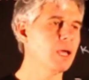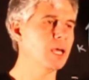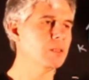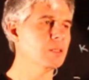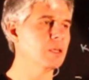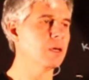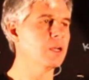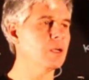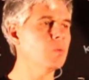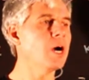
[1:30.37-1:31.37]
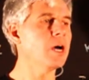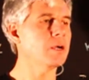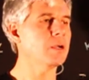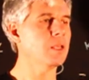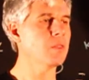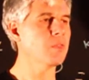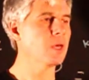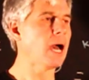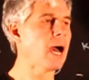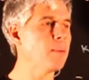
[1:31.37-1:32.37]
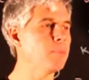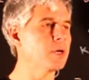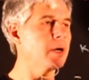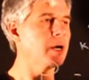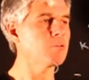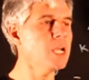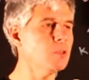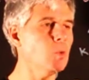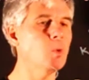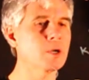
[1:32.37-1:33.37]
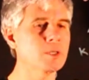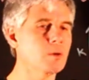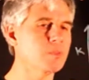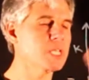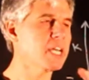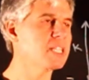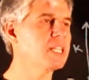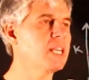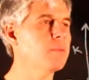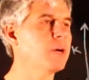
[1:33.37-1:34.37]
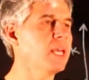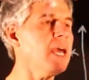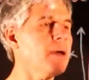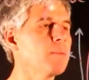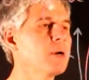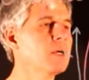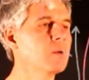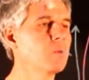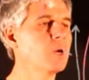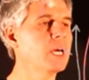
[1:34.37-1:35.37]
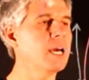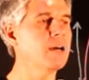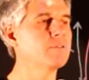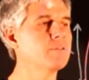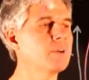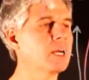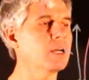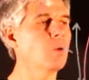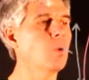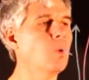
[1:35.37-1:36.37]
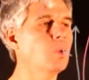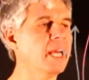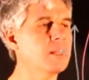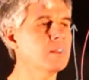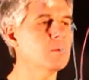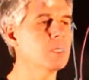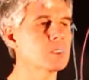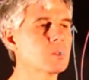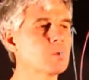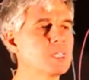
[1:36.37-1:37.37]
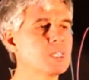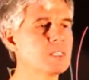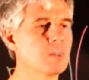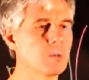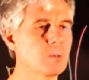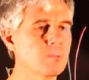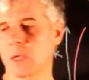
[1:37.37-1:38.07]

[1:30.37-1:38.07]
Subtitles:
and require in the upper right corner of size k by m, we have all entries to be 0.